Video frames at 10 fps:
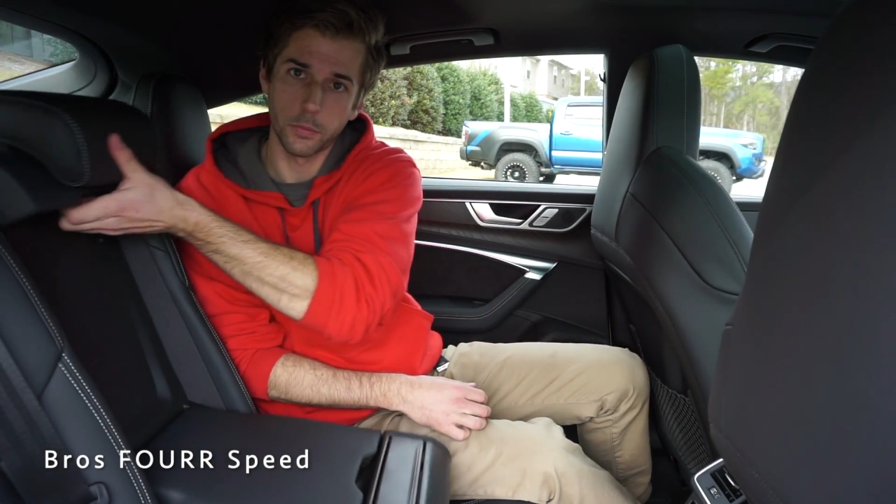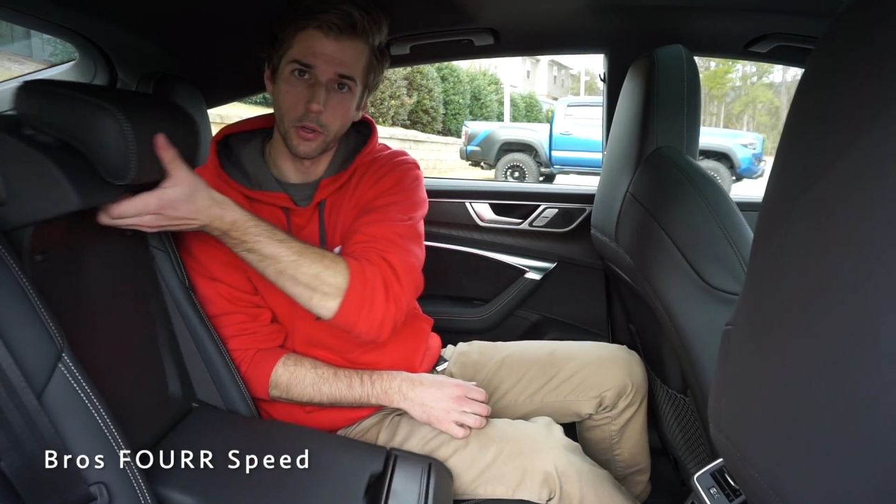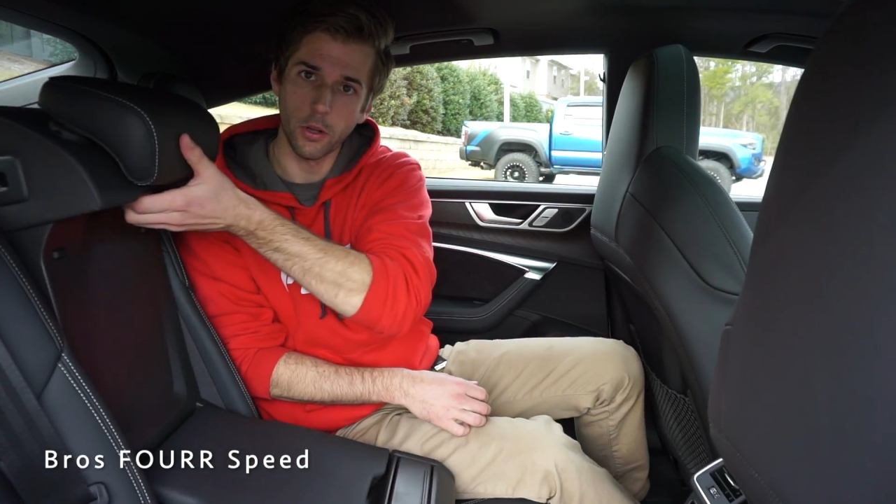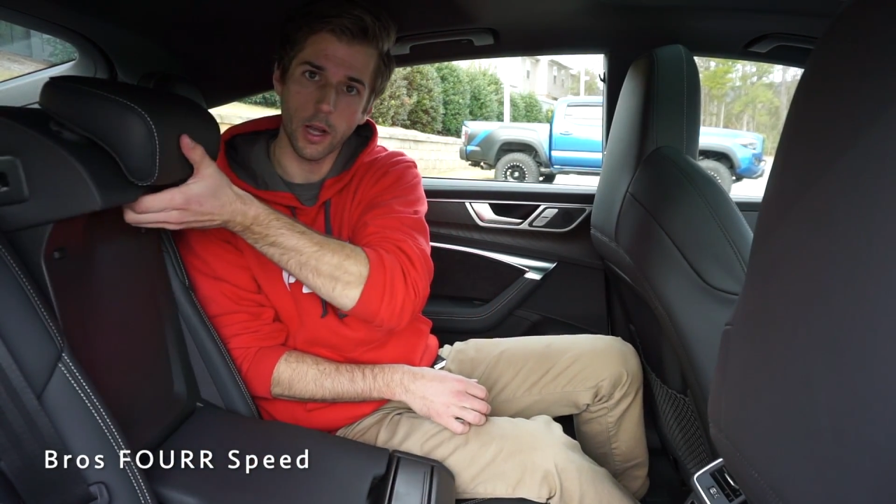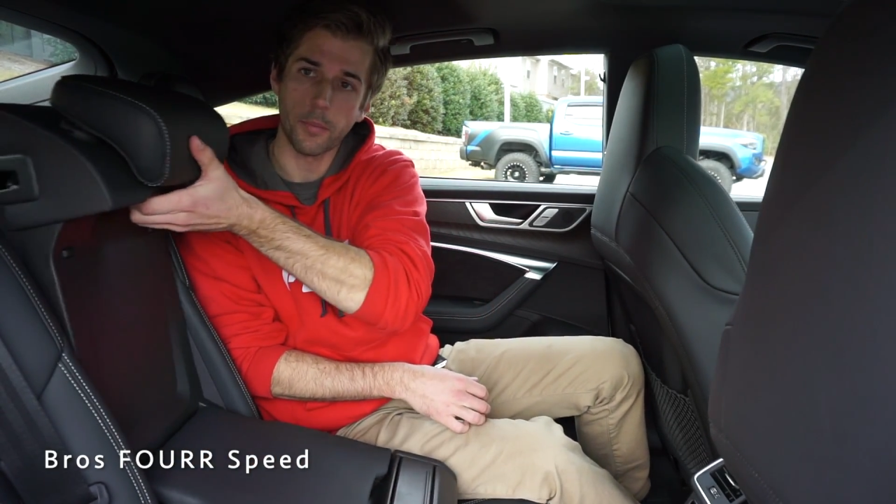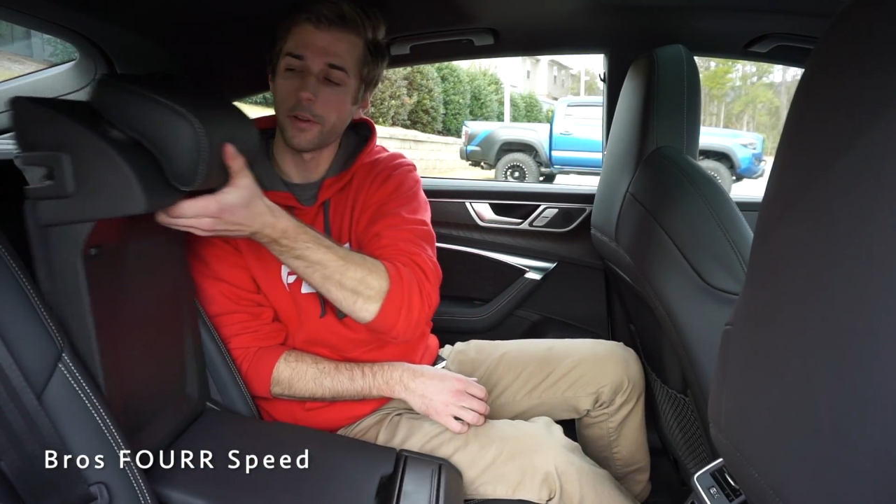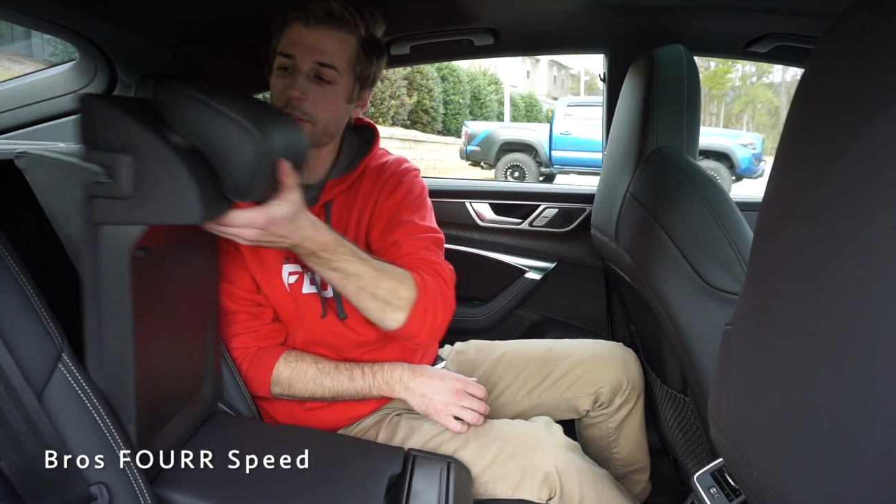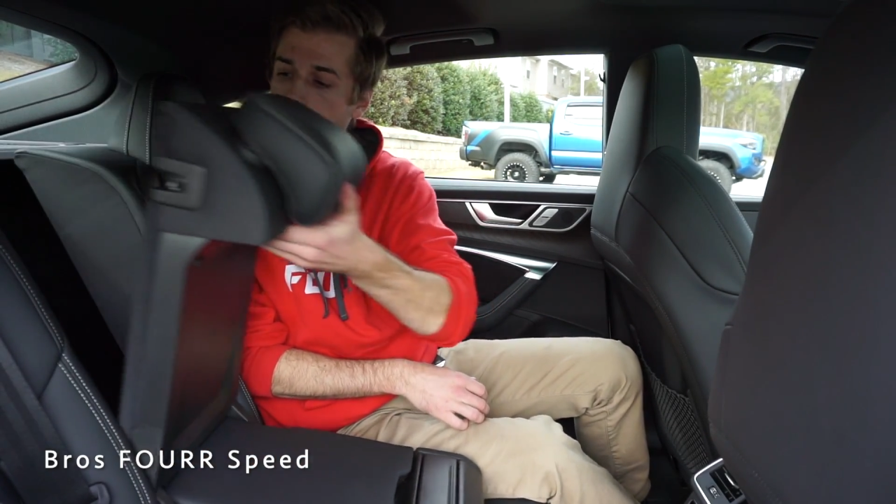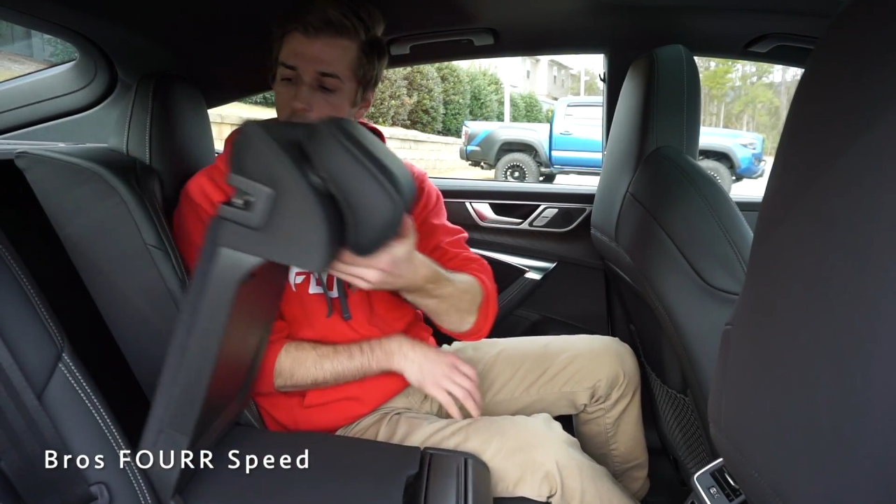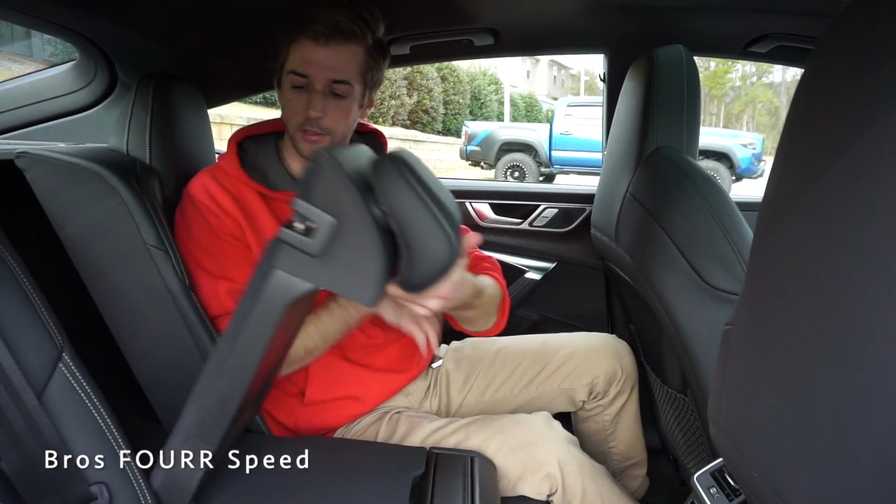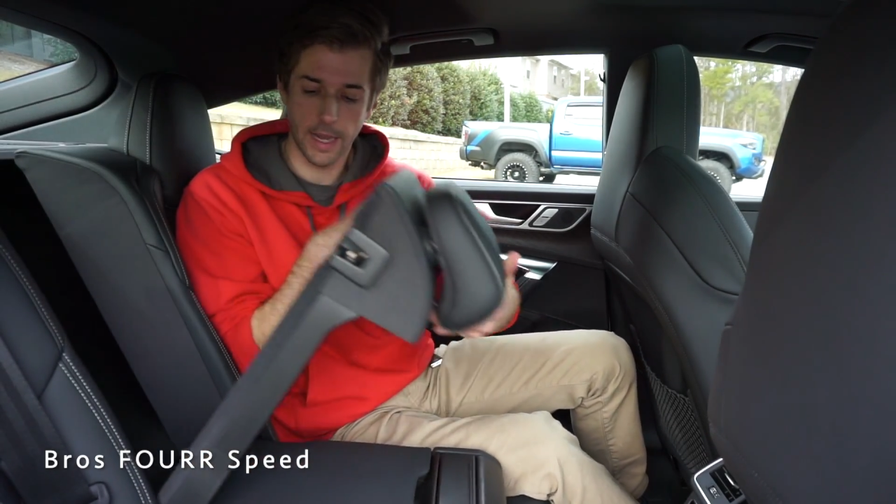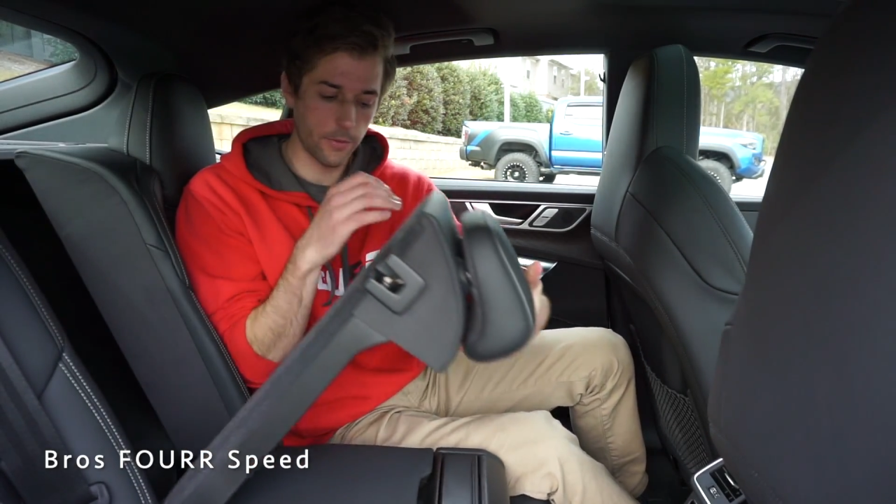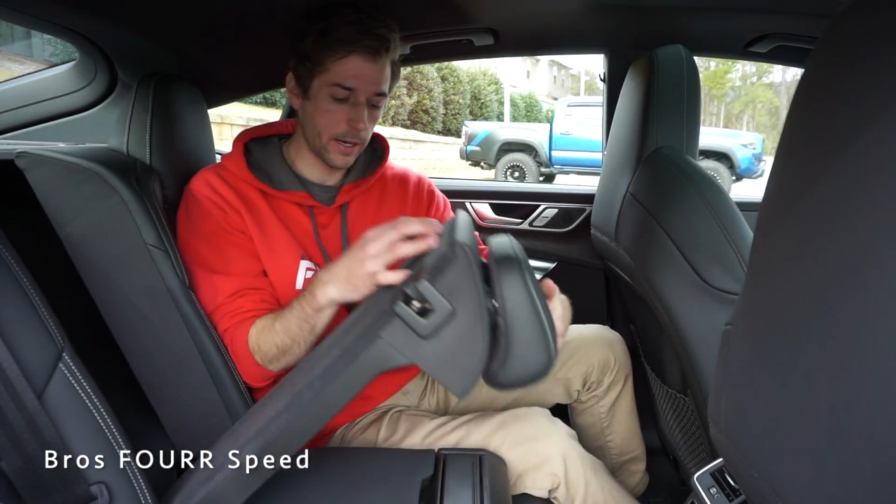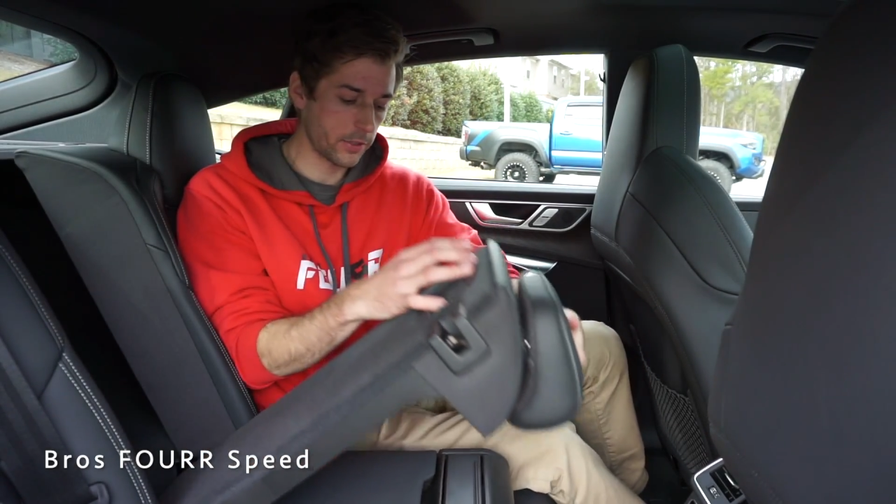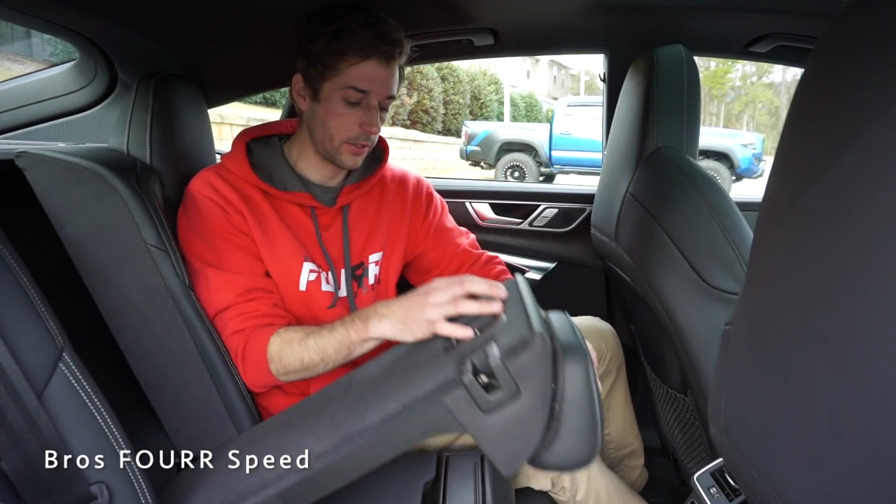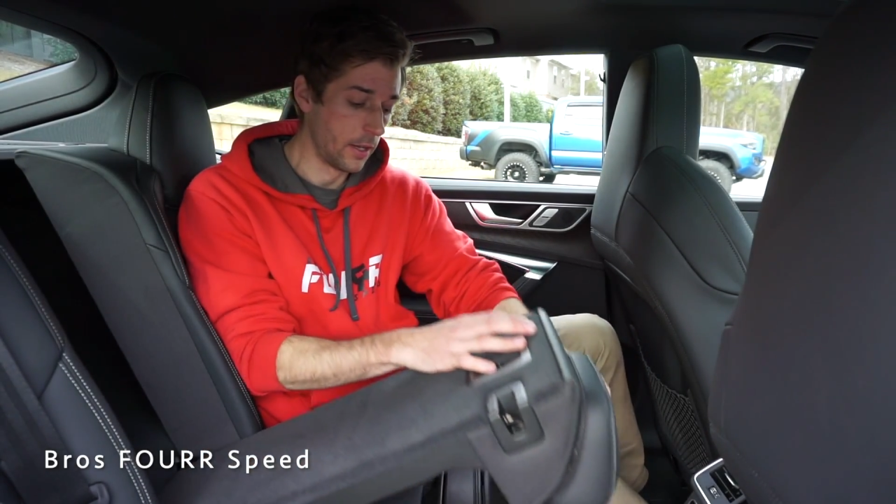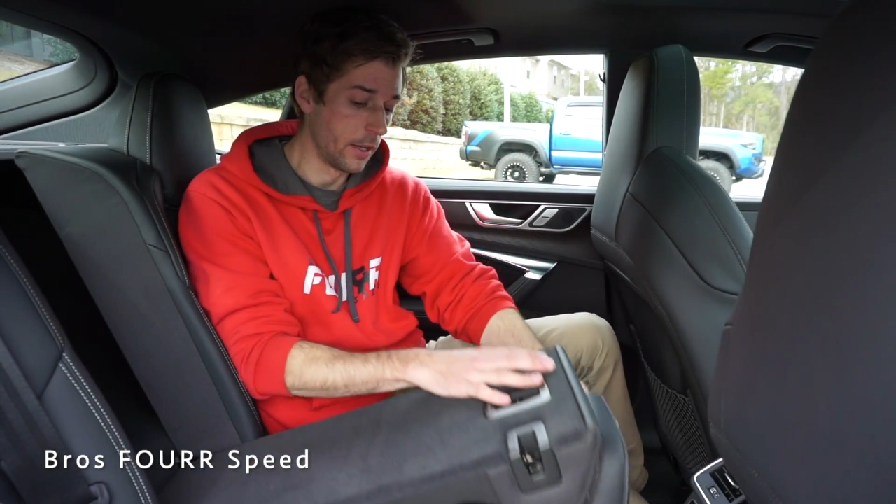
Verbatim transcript: pull up underneath this headrest